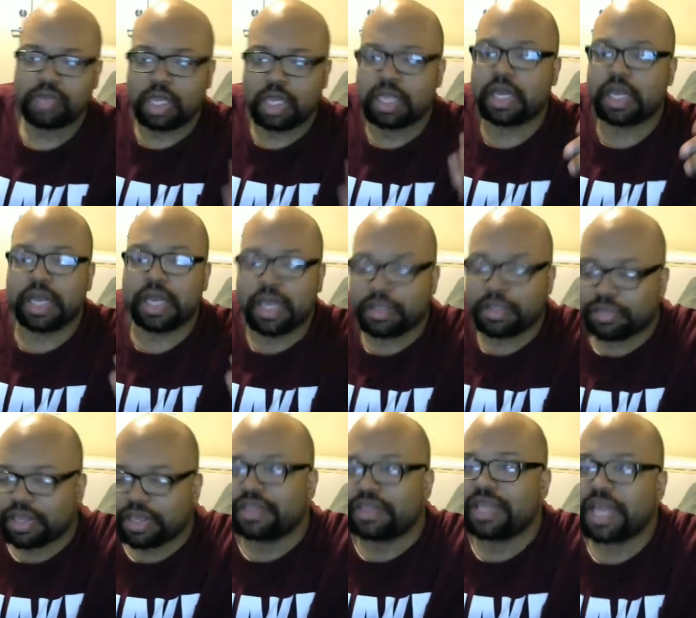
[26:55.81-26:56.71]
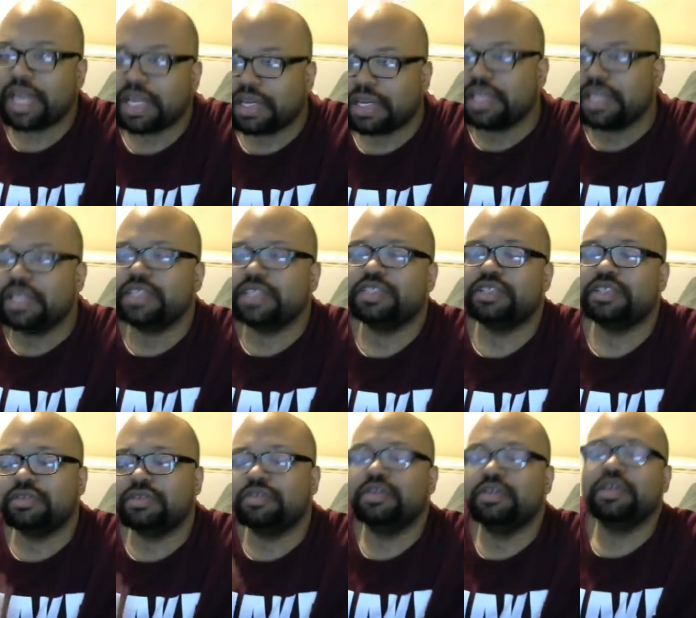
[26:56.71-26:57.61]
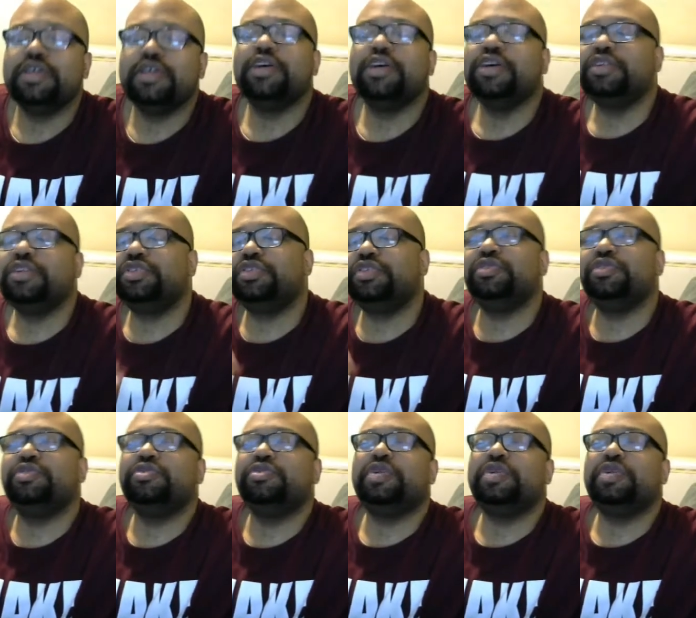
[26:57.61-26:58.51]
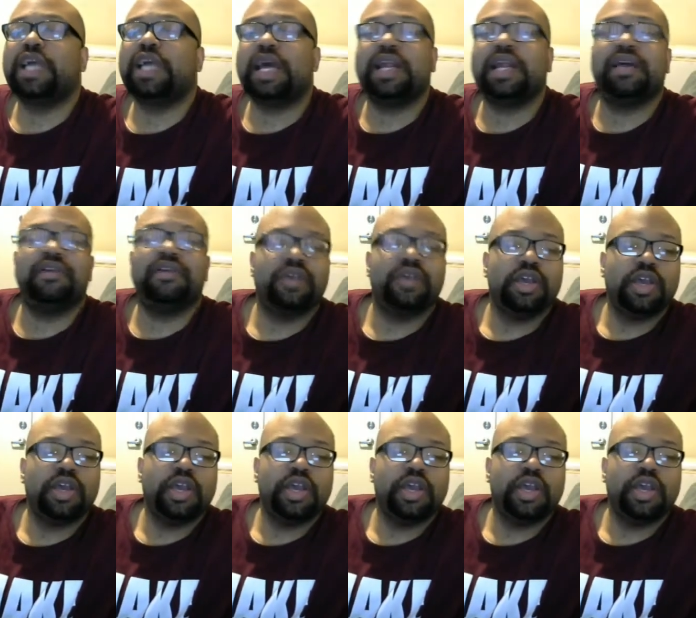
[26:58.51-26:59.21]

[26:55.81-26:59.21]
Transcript: I, I think that needs to to kind of